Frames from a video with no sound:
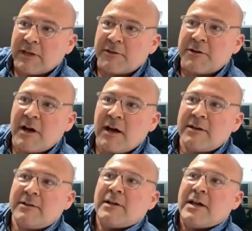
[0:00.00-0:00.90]
they're
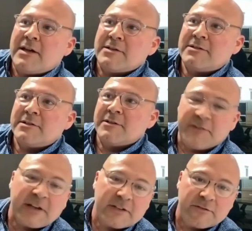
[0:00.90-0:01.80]
not as
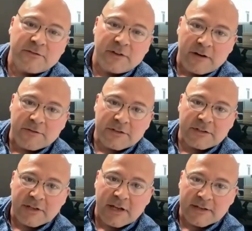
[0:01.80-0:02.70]
effective,
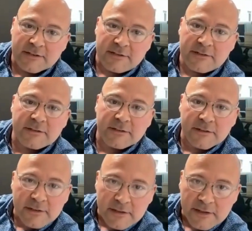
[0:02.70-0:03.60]
obviously, as
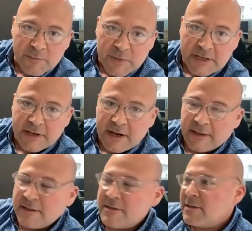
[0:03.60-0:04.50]
the median
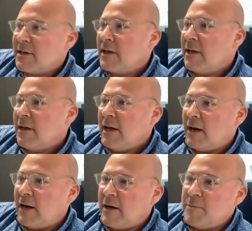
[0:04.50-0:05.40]
islands.
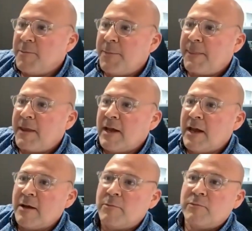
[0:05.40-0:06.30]

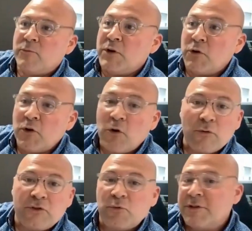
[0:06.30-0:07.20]
And we don't
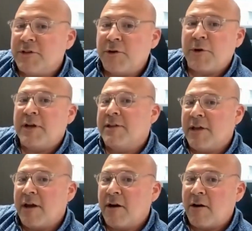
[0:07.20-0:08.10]
know to what degree
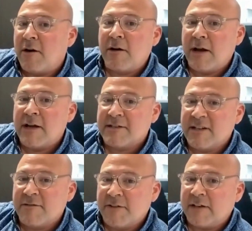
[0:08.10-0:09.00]
they are as
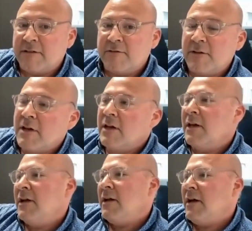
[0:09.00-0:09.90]
ineffective,
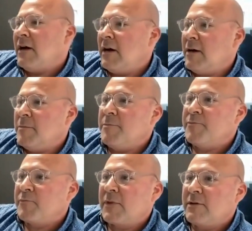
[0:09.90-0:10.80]

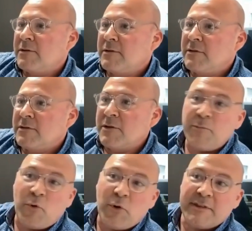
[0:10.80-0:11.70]
to
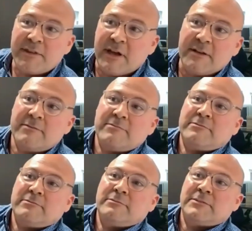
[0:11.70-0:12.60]
the point that
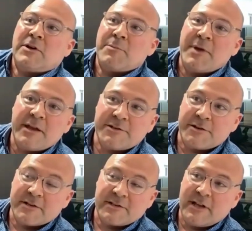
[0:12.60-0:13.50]
our
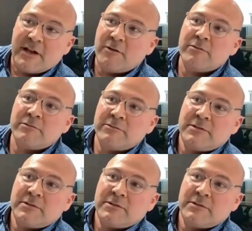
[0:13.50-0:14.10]
manager has now